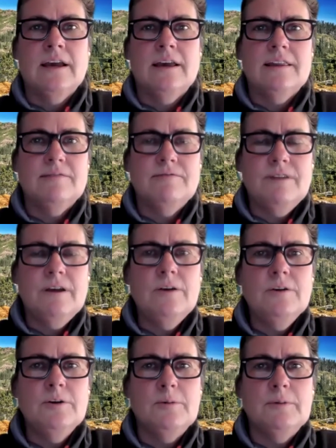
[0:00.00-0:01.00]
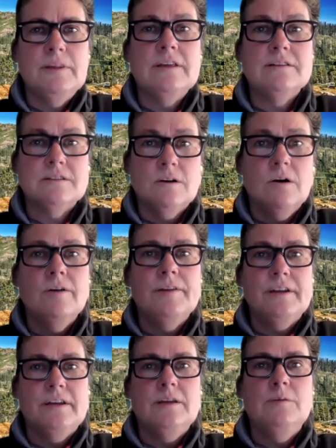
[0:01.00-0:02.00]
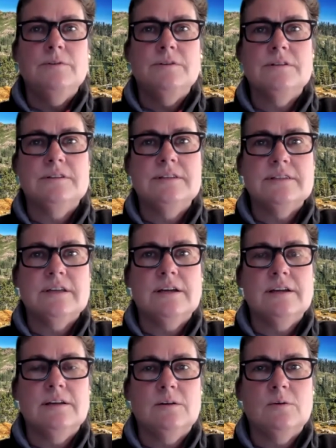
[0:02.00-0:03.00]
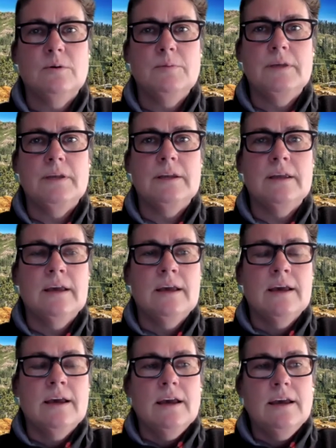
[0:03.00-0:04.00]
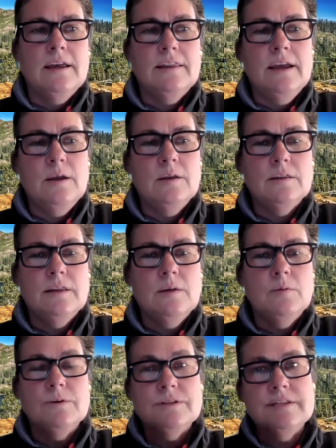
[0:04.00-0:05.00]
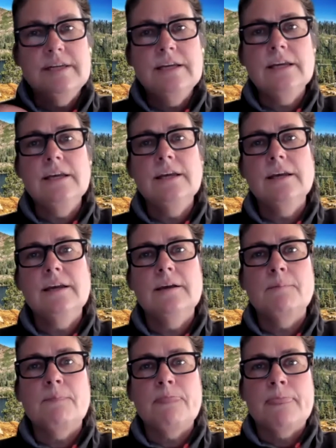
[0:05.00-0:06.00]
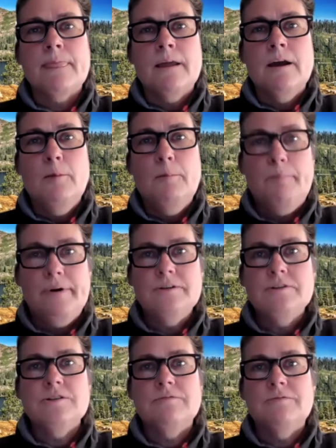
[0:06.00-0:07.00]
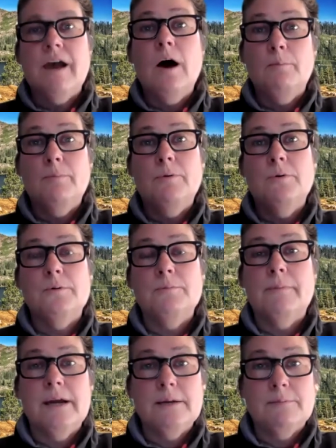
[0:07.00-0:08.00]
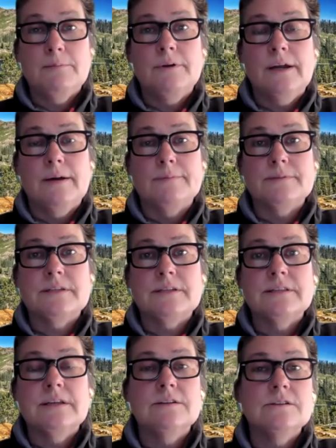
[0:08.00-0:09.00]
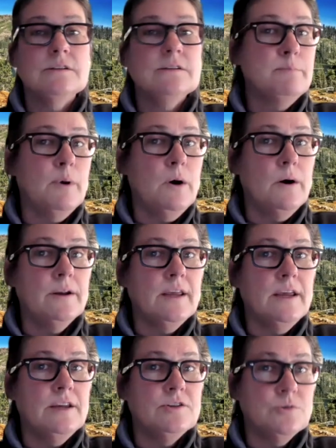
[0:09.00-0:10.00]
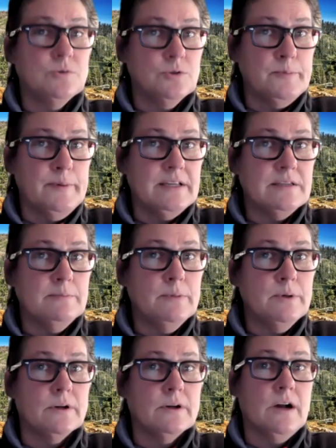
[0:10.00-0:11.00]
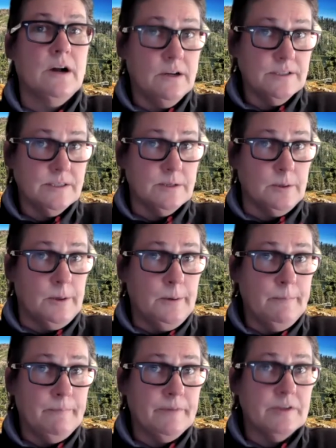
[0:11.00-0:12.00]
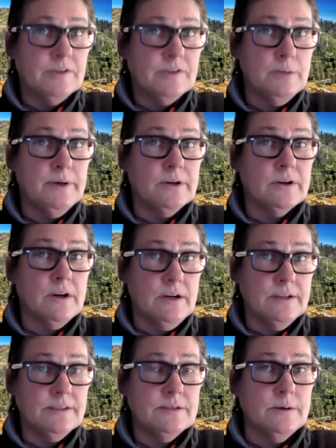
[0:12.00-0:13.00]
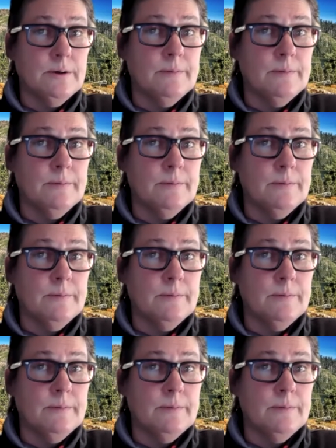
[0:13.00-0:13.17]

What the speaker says: They found him and they saw that he was designing equipment, and they were seeking a bunch of outboard mic preamps because they had just bought a George Massenburg console, a GML console,